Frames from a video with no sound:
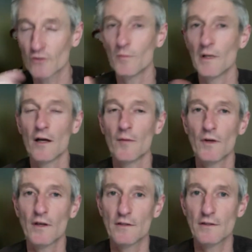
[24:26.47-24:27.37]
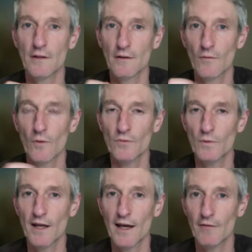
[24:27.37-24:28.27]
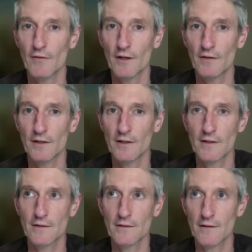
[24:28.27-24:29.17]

will be like, because the ones we have is